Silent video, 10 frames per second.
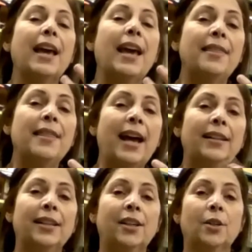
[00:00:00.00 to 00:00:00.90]
And
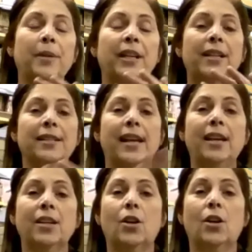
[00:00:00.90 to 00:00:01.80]
that year, because they
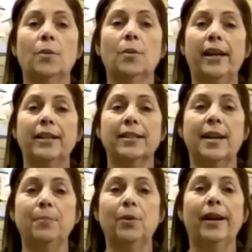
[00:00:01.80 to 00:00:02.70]
had already
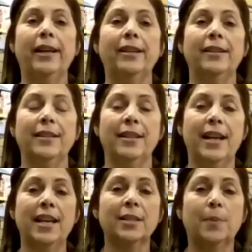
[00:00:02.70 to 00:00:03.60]
separated in the
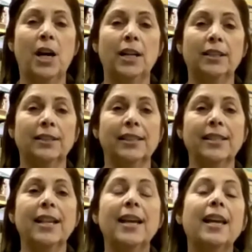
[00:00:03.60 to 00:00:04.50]
nest
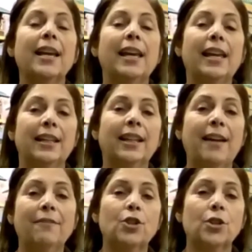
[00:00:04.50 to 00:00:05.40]
boxes, it
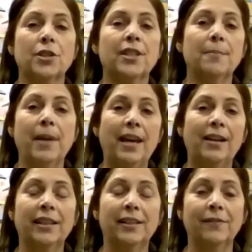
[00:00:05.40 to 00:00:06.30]
left just the
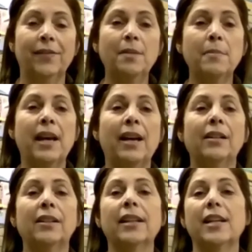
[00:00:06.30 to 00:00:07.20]
male and
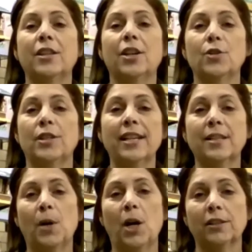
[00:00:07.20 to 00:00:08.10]
female in those
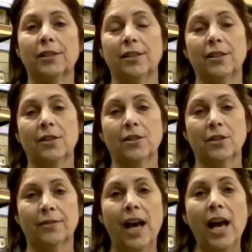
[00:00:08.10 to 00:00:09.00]
nest boxes to
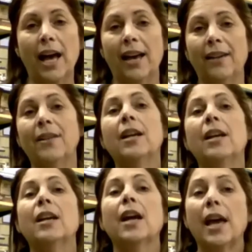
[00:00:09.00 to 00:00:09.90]
survive.
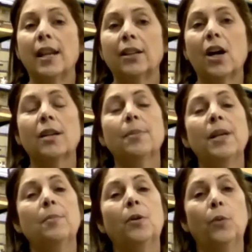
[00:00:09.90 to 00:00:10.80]
And a lot of
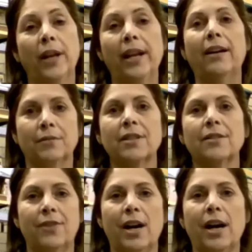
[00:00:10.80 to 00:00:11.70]
people went out to
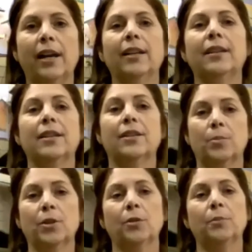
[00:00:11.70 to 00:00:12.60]
find that
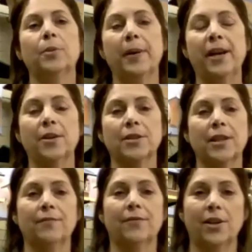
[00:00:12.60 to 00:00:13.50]
their bluebird pairs
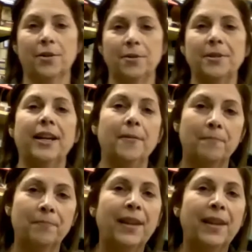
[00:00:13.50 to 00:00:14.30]
had frozen.